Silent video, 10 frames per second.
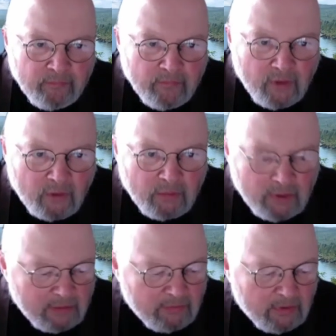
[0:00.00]
how we
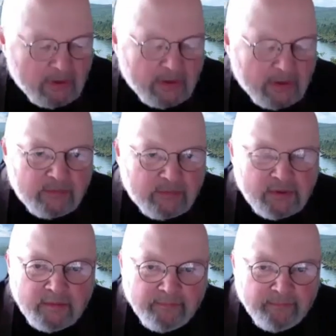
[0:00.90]
live our lives.
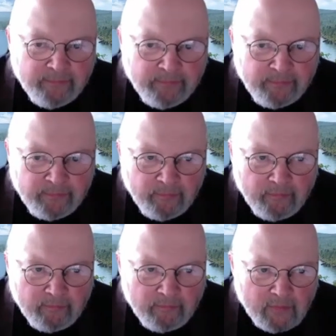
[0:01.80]

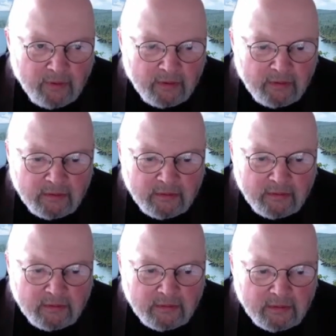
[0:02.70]
And
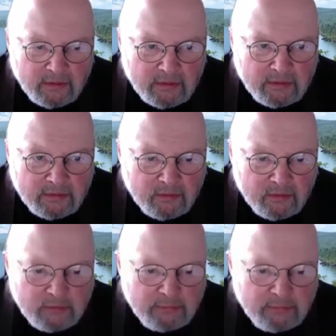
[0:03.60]

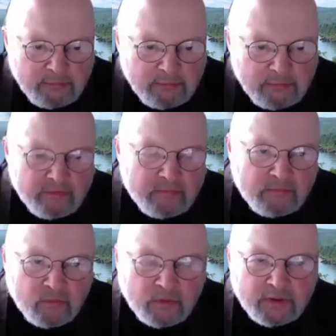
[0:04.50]
couldn't be of
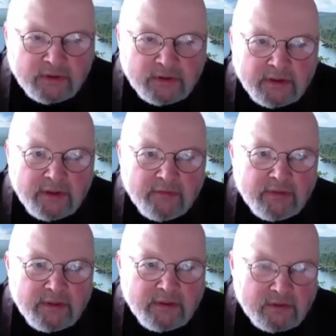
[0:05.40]
more
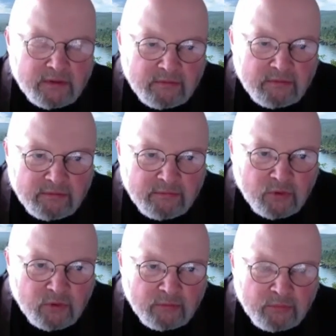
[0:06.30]
significance or of
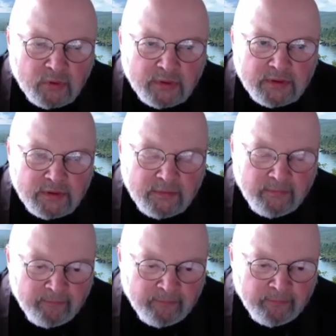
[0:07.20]
more importance.
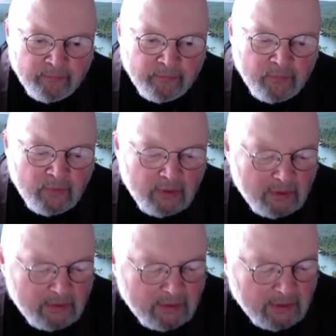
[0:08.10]

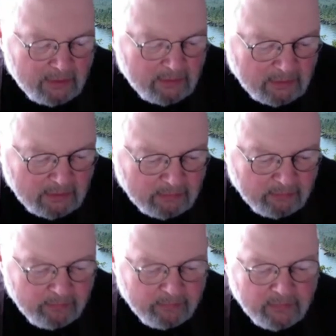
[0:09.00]
And yet,
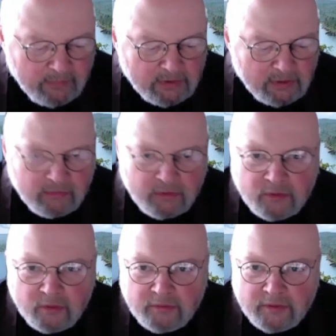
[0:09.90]
as I've
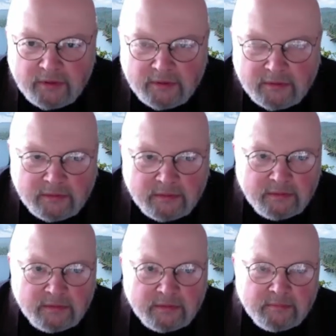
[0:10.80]
learned over the
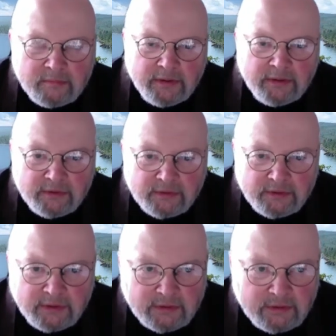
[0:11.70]
many years
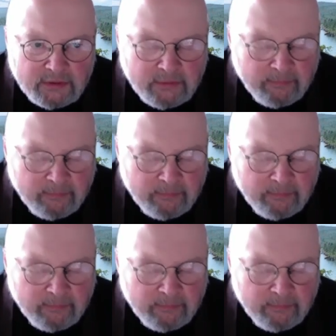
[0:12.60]
since,